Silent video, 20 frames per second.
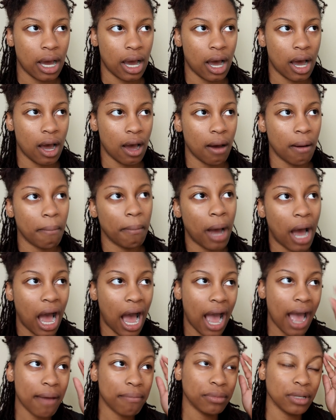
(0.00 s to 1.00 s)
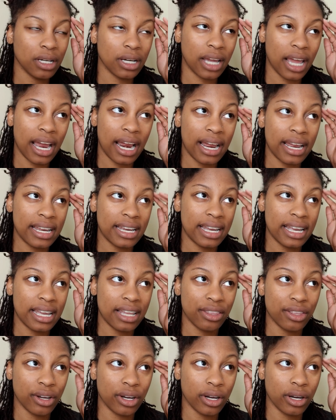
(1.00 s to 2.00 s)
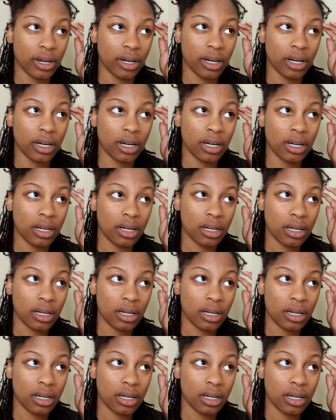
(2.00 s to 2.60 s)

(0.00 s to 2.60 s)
I'm looking at either,